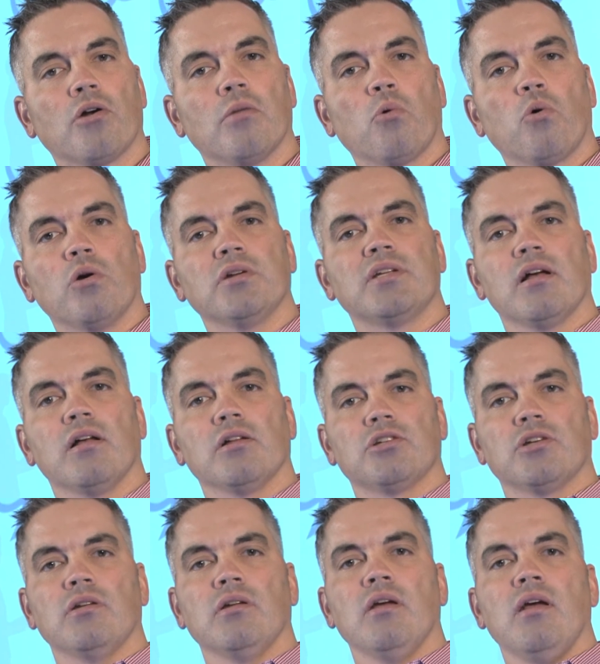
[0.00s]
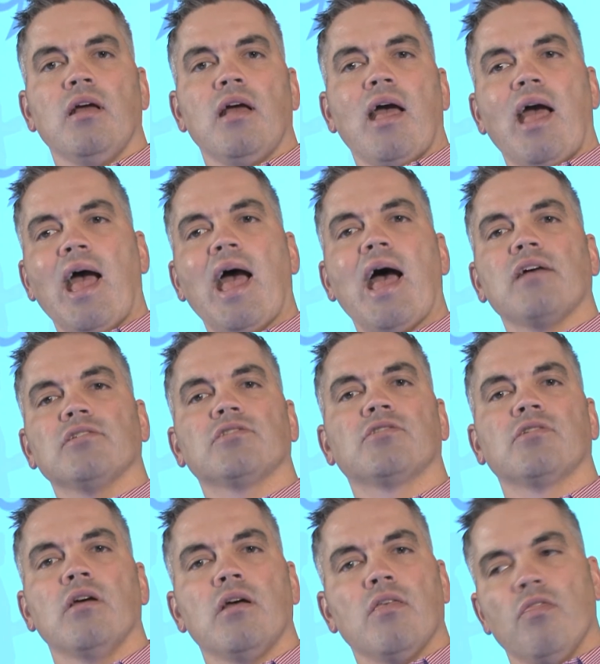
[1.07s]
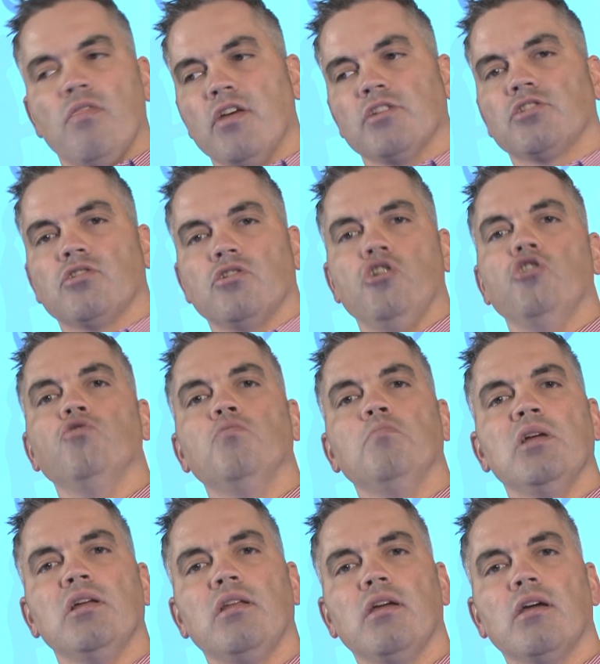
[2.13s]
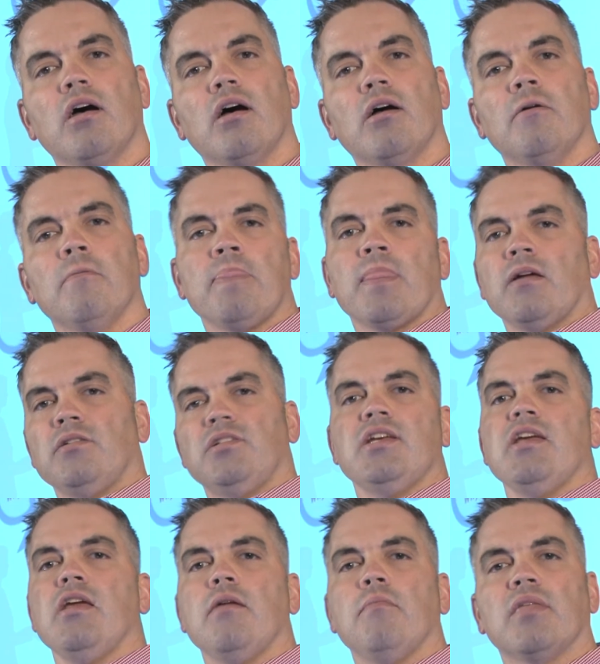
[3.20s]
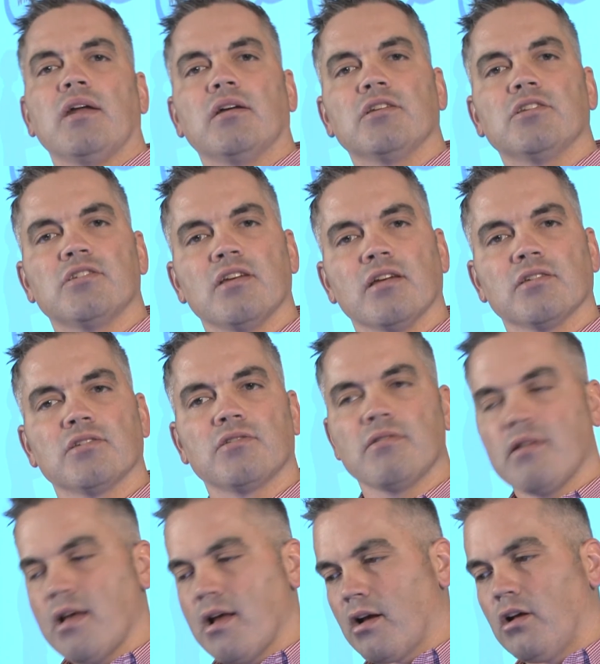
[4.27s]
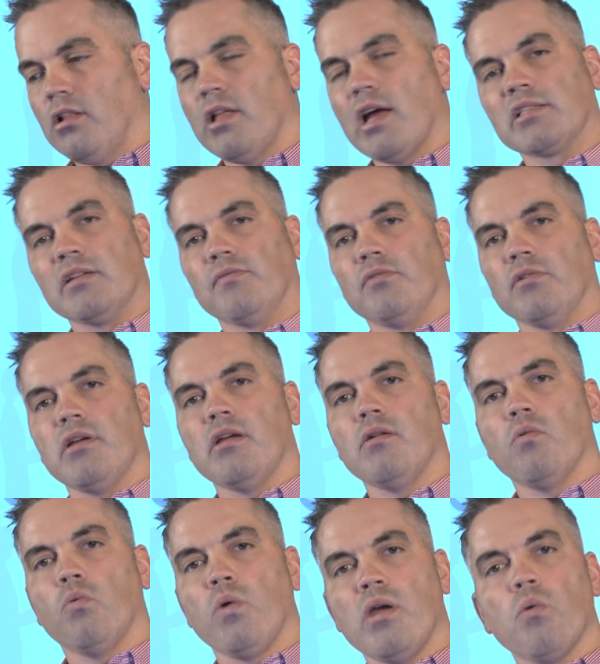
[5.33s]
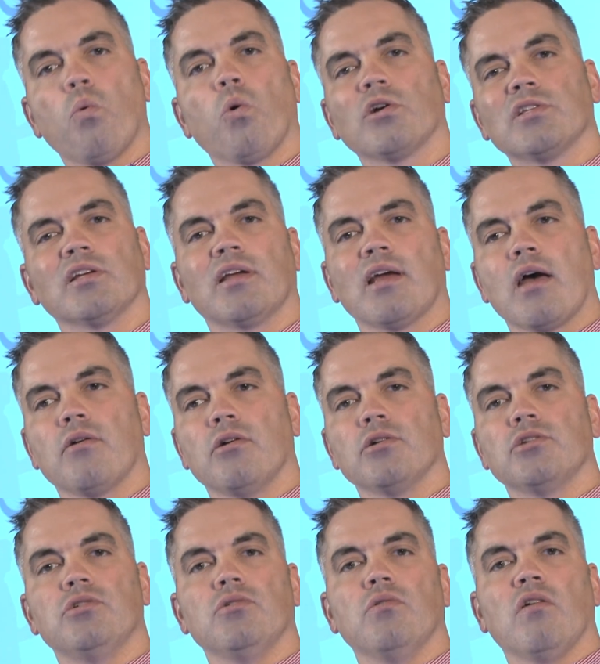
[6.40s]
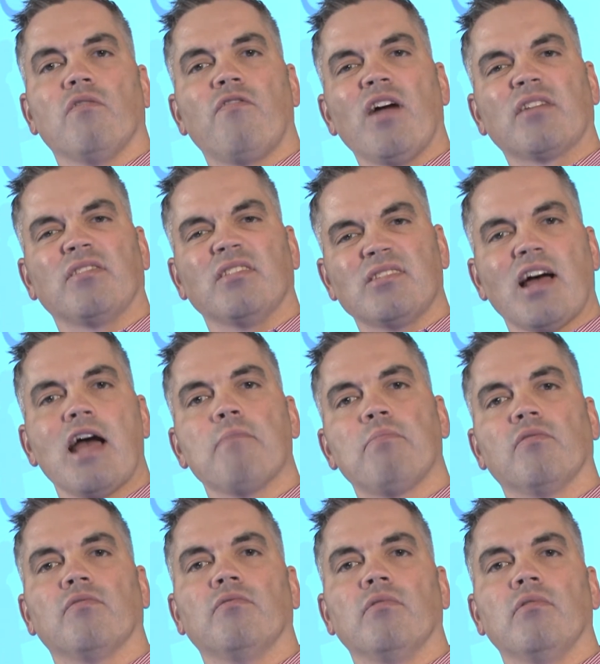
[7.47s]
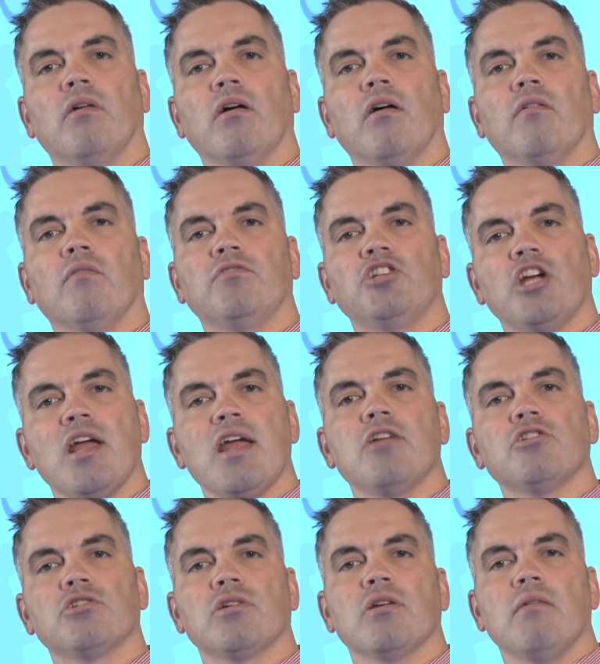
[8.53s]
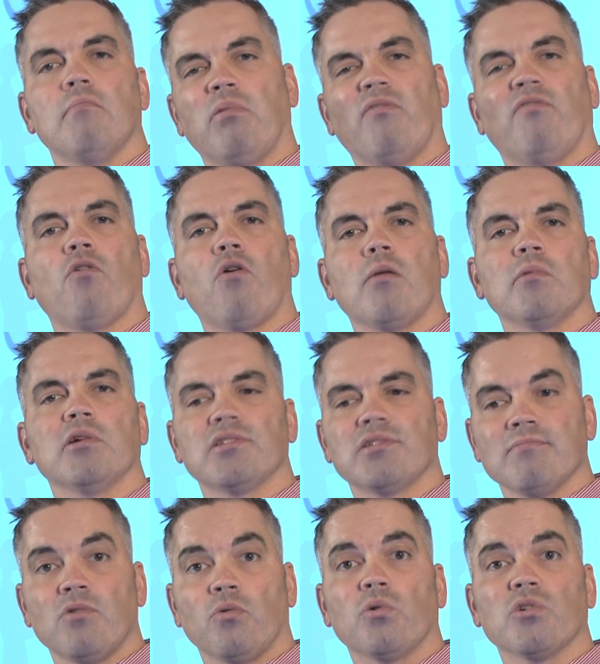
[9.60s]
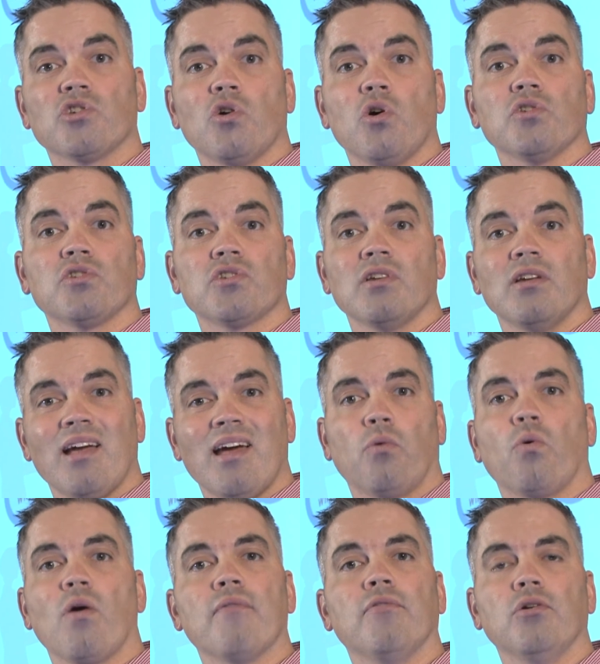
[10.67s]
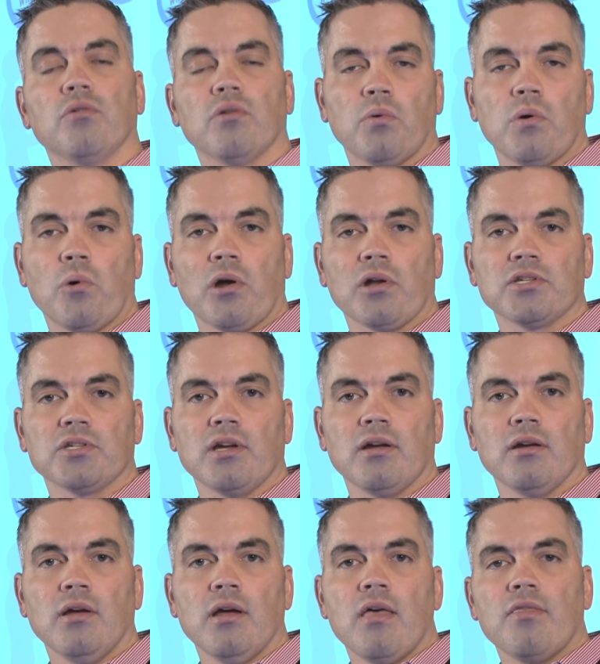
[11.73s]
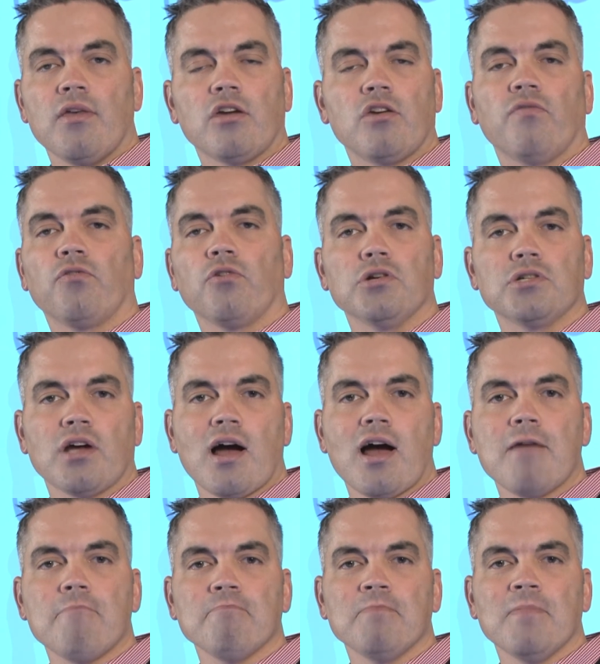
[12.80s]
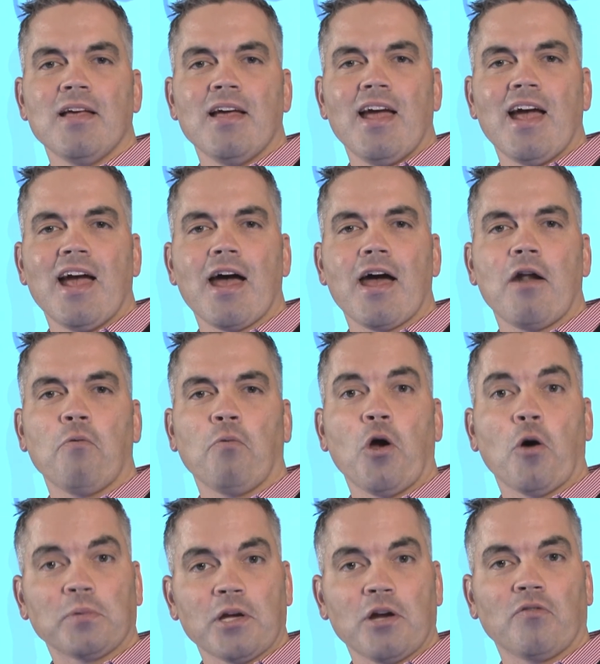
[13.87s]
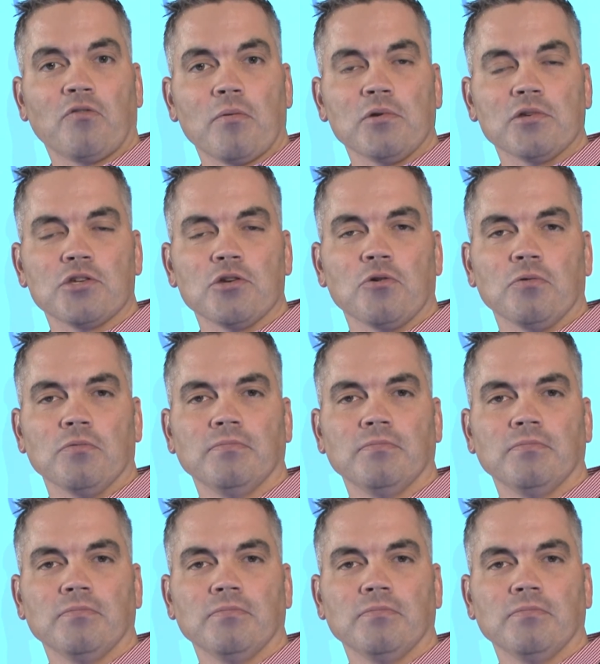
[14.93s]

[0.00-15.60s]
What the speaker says: and more intelligent as this new media team that exists. And collectively, we work together to affect the type of change, performance, results, and revenue that we want to see. Thank you for your time, and we hope to hear from you soon.